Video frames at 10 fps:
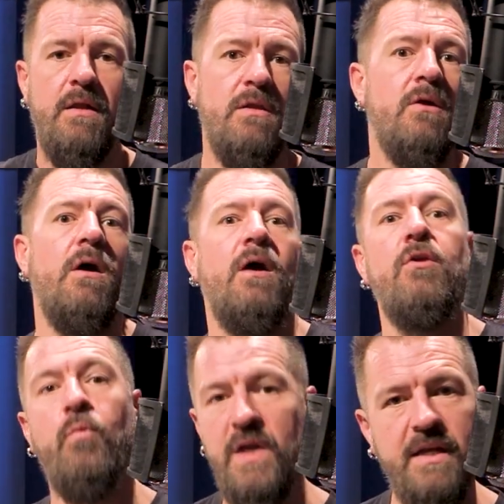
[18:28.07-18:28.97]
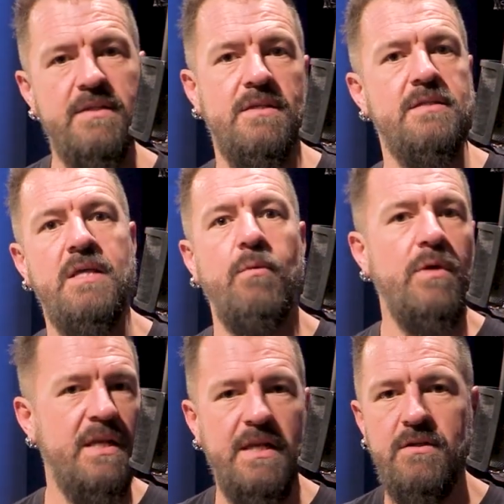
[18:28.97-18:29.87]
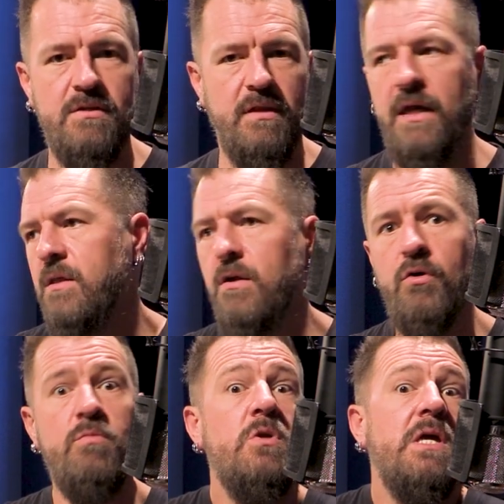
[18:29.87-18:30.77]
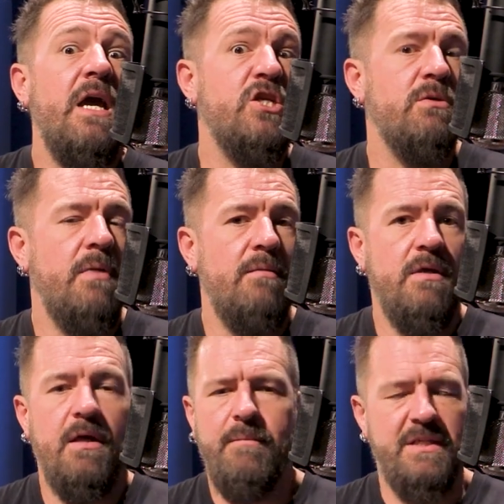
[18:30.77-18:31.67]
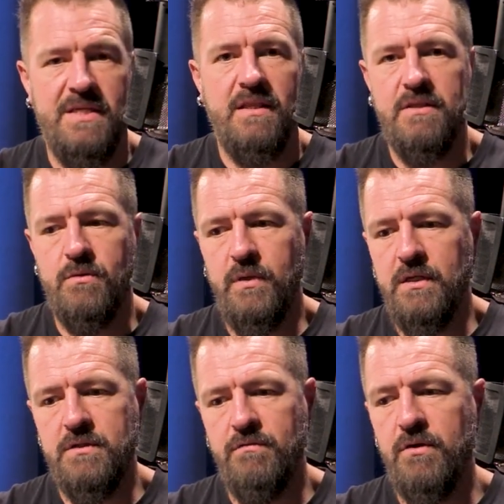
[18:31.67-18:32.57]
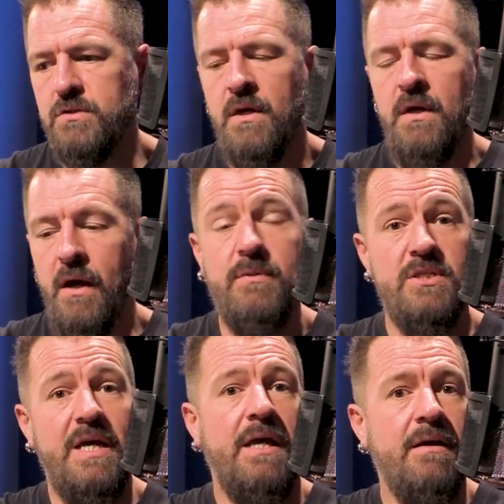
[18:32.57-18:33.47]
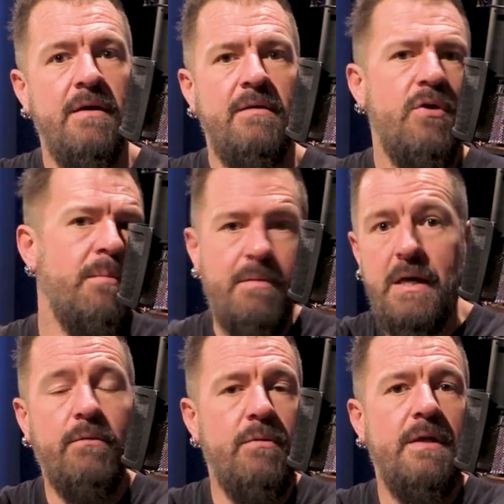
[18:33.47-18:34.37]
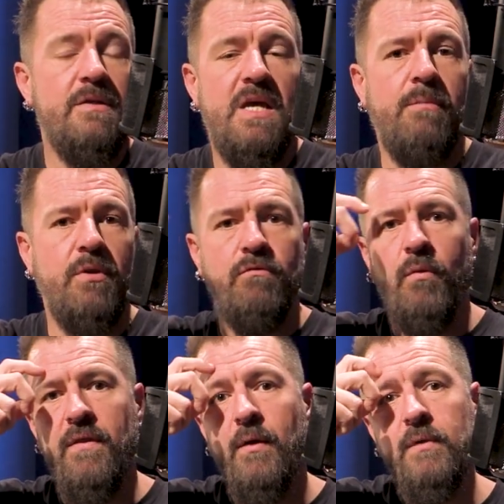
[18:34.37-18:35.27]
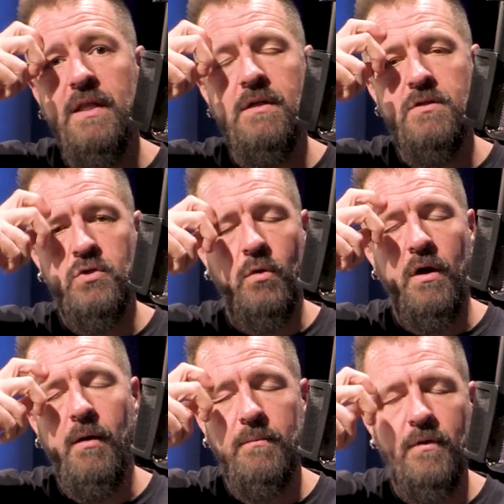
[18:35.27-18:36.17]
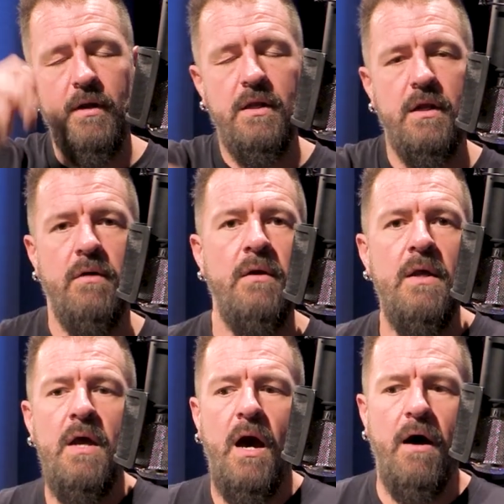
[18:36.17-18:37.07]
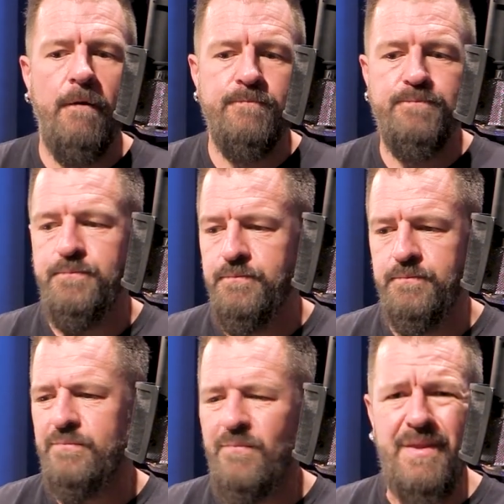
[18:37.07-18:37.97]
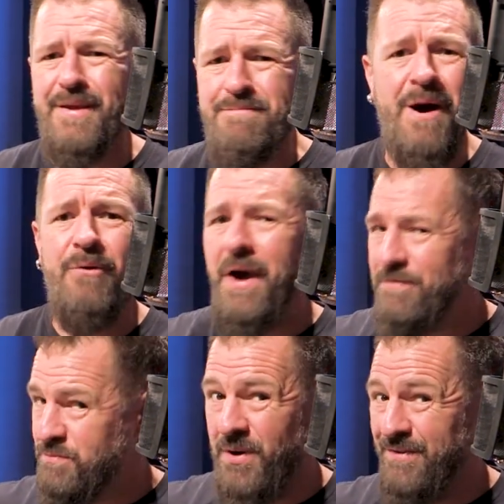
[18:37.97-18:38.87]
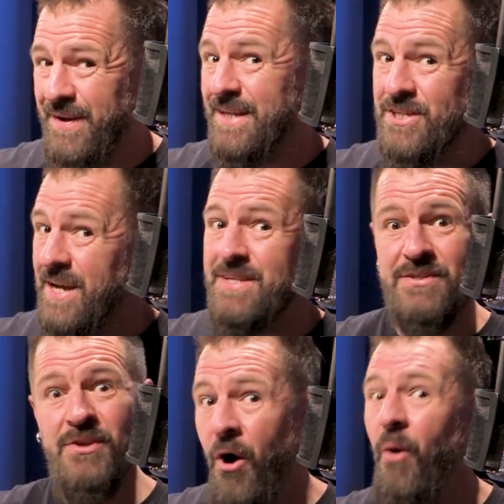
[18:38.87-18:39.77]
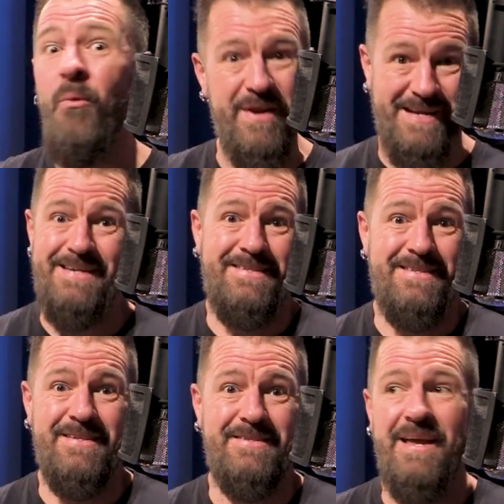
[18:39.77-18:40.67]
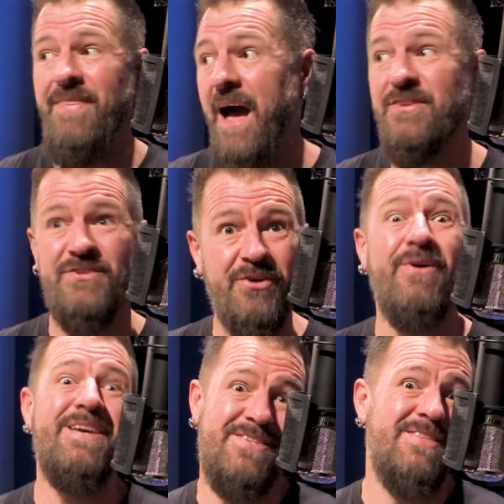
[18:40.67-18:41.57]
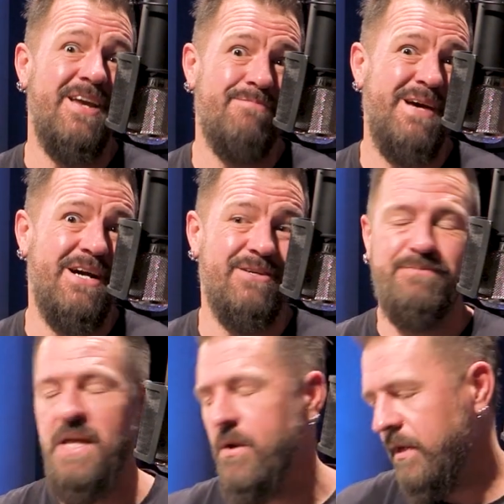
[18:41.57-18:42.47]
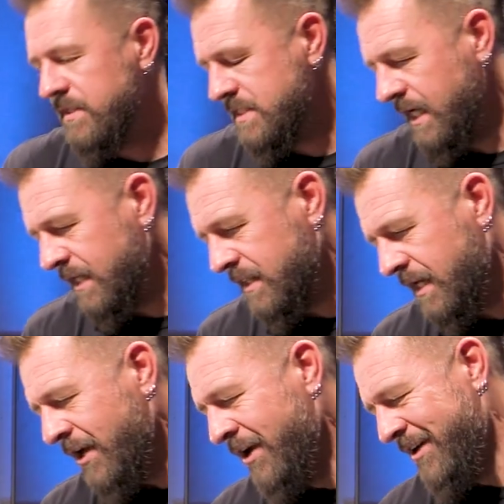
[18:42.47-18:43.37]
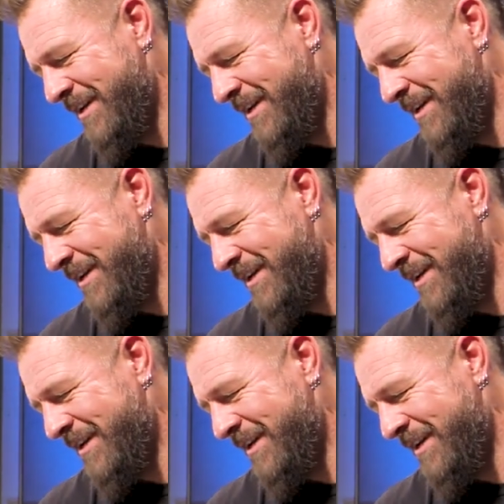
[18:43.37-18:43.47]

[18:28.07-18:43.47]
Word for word: then there are other weaknesses that we need to, like, you know, communication maybe. I'm not saying that's a weakness of hers. I'm just saying, you know, maybe that would be an example of one that we needed to shore up, right, you know. Um... My wife's perfect. She has no weaknesses, and that's the crazy thing about her. Anyway, the second thing